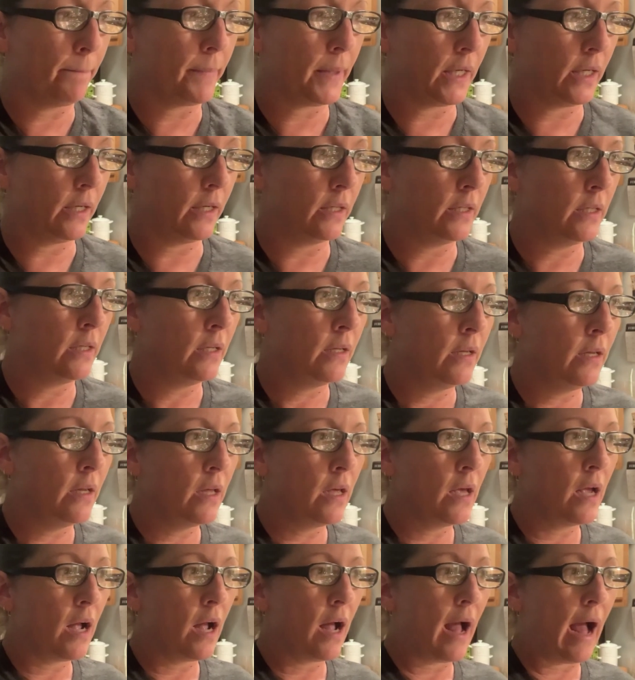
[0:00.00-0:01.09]
But
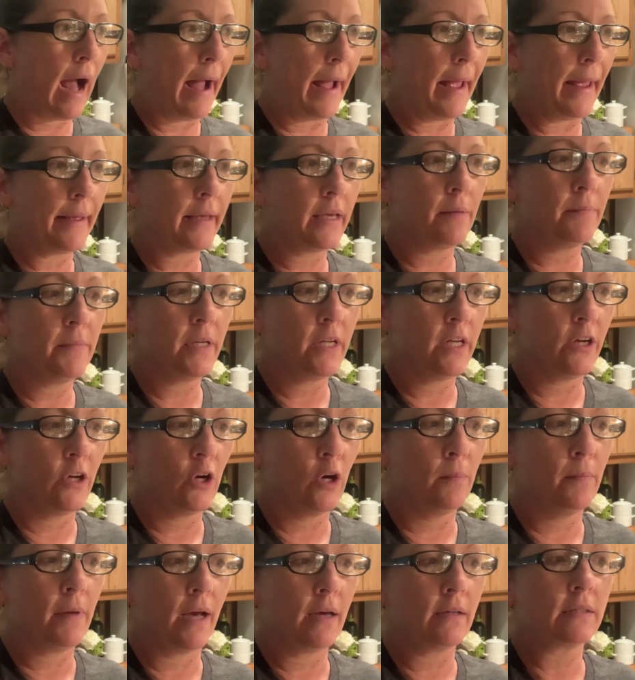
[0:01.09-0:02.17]
I come in here
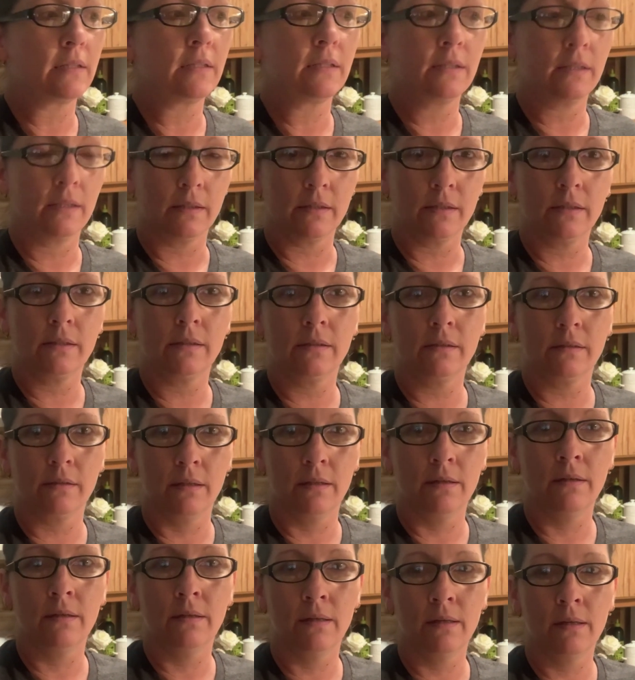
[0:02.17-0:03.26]
about 6
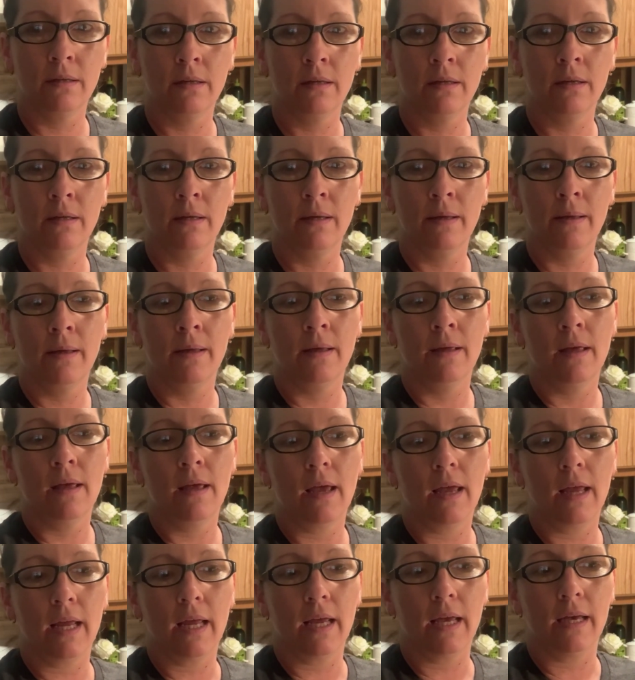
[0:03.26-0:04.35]

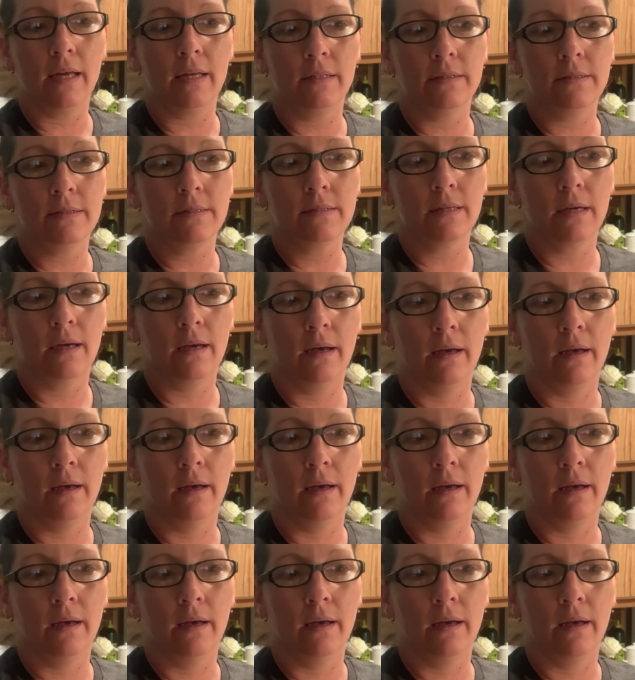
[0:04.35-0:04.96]
and